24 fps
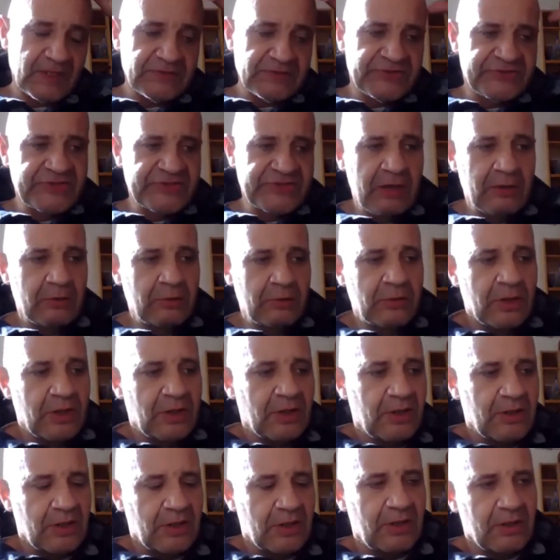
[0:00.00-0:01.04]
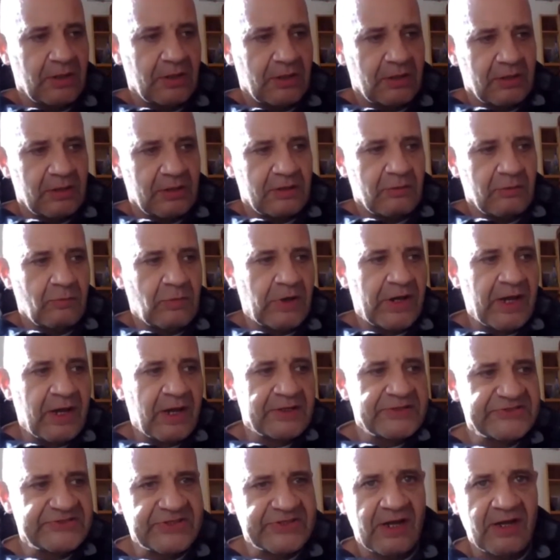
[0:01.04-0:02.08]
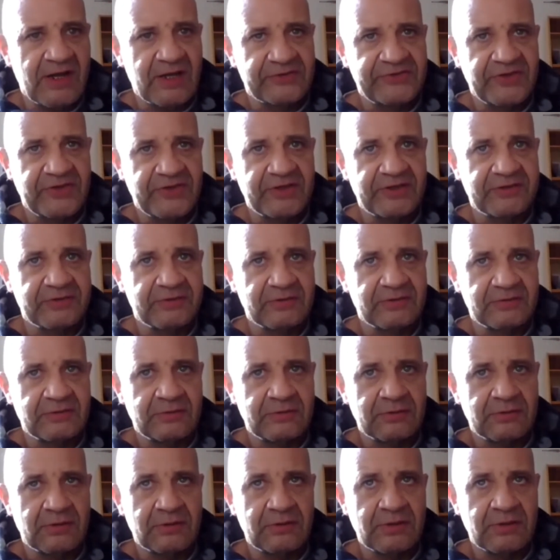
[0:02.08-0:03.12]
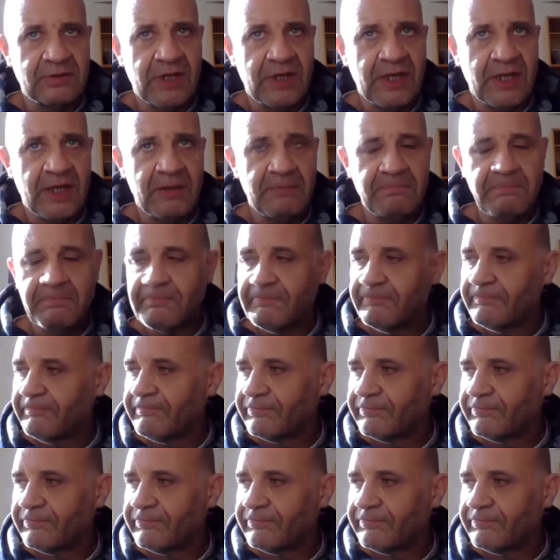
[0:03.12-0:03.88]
So when I started, I'm